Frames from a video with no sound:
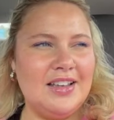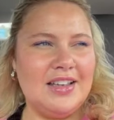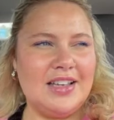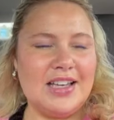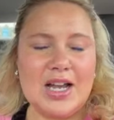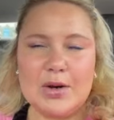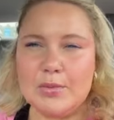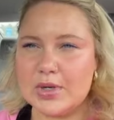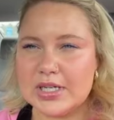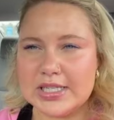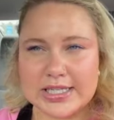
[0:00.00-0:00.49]

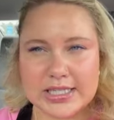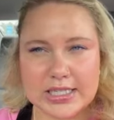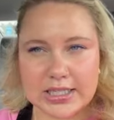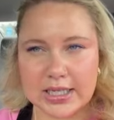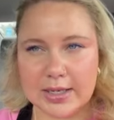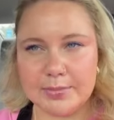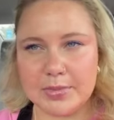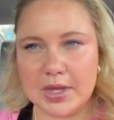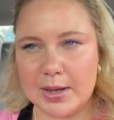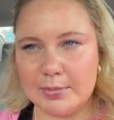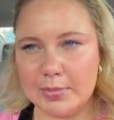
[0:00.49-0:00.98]
wanted to
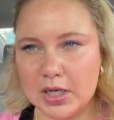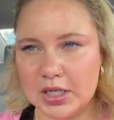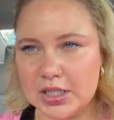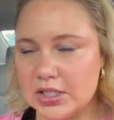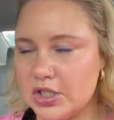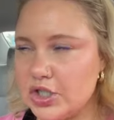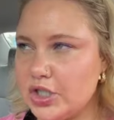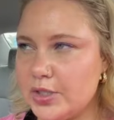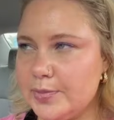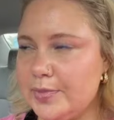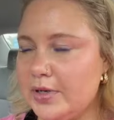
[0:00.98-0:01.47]
skip that part and
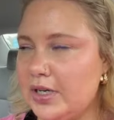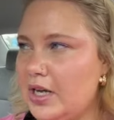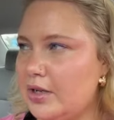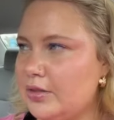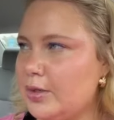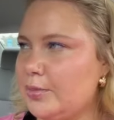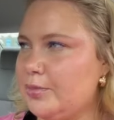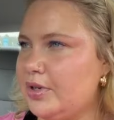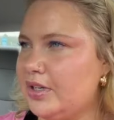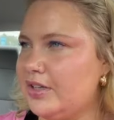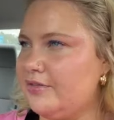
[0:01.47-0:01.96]
just put out the
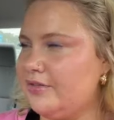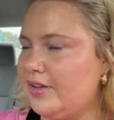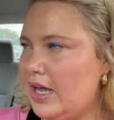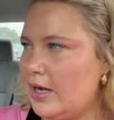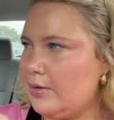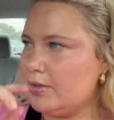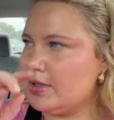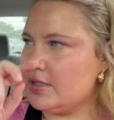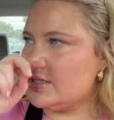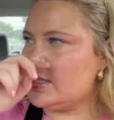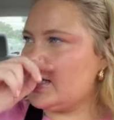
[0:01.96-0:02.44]
pretty
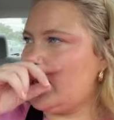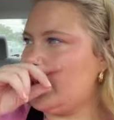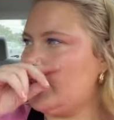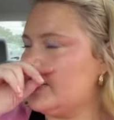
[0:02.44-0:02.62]
flowers.